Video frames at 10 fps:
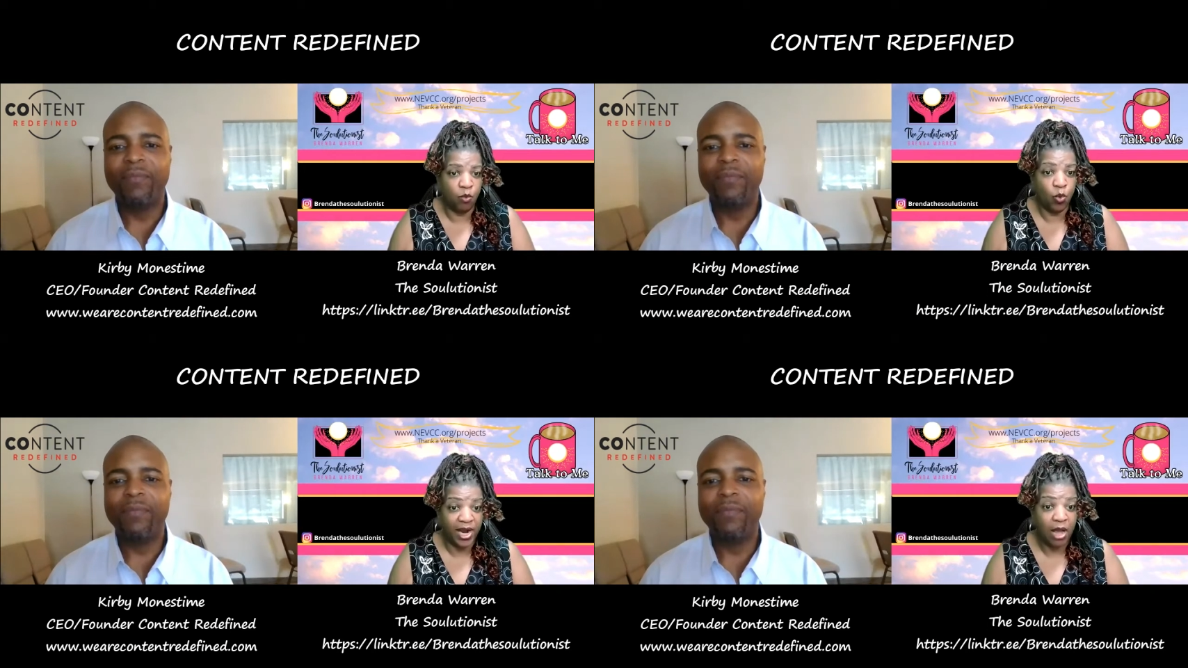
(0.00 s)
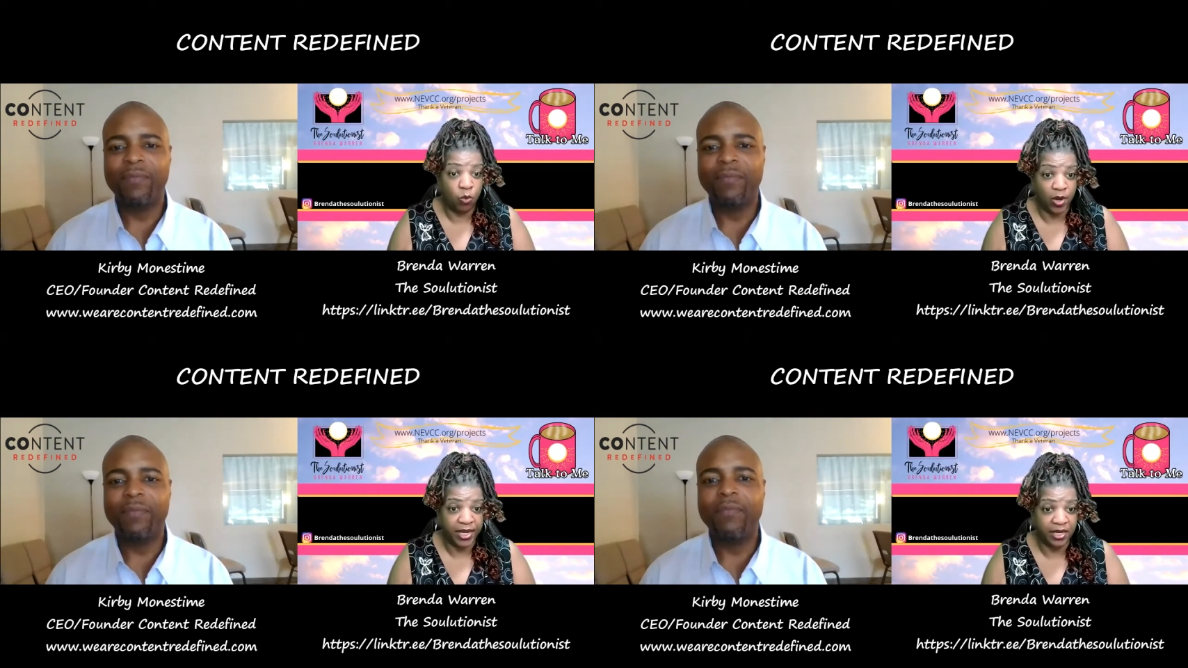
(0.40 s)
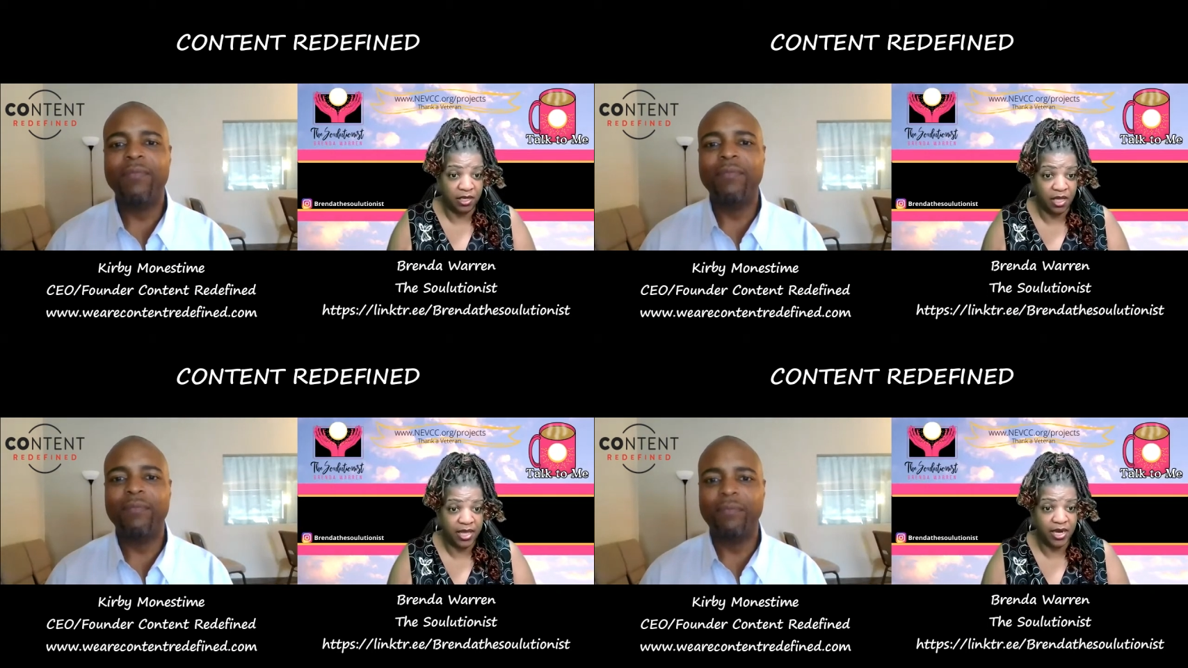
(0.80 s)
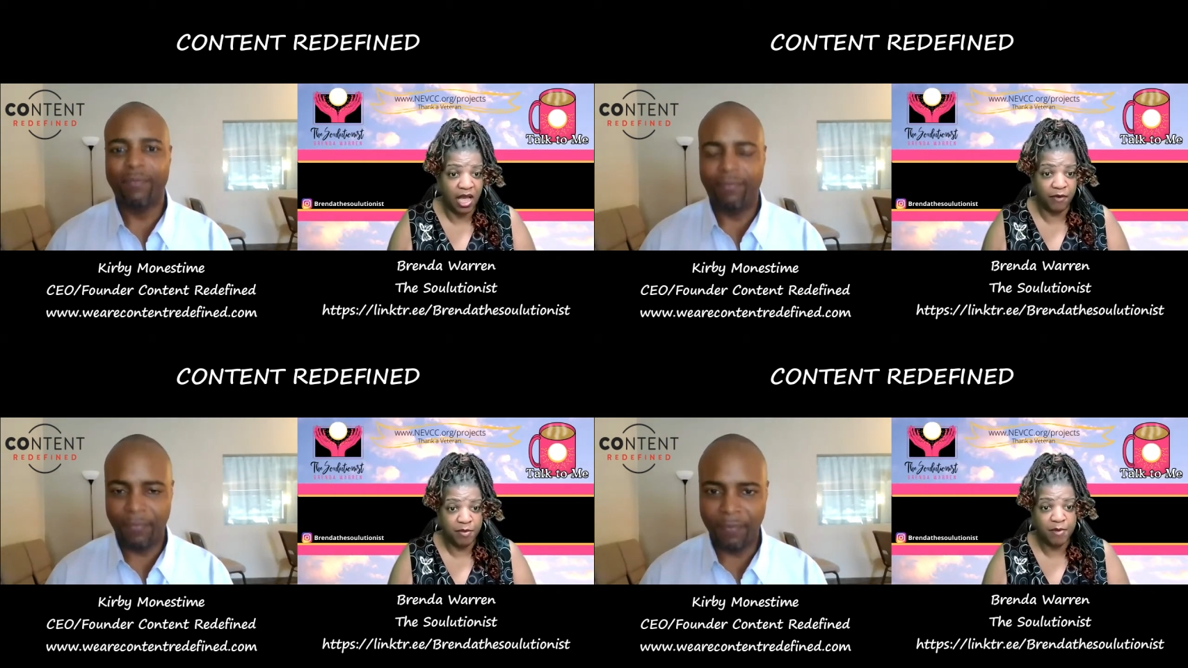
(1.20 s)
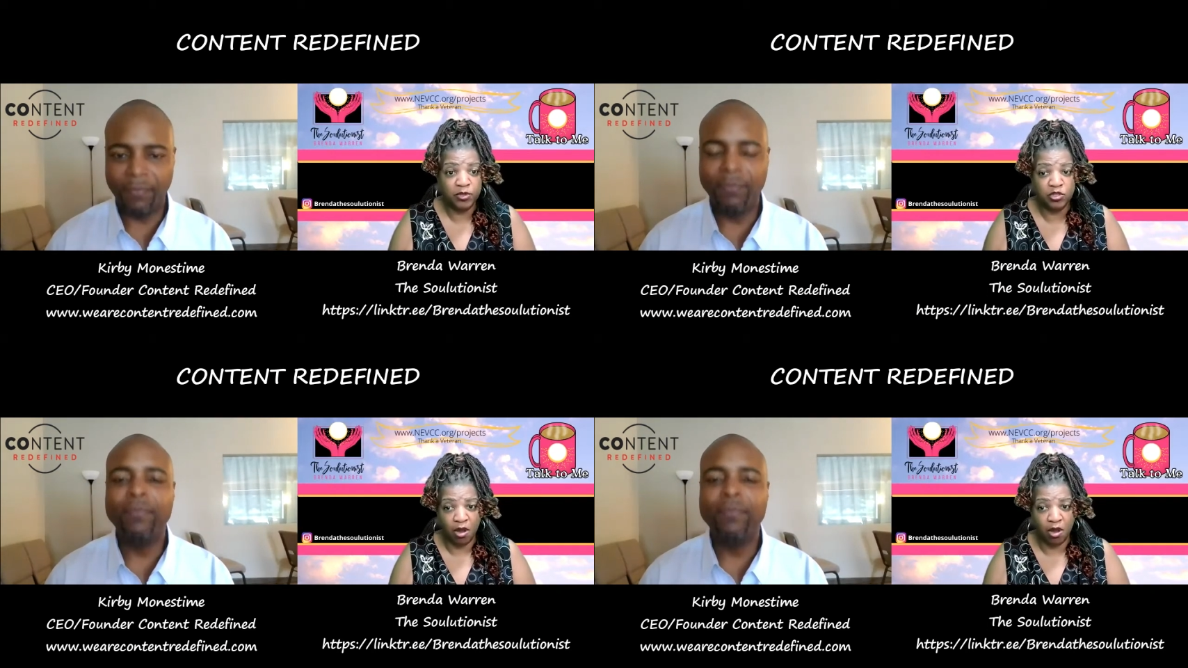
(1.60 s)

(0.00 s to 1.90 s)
Speaker 1: on what I wanted. And I remember mm-hmm.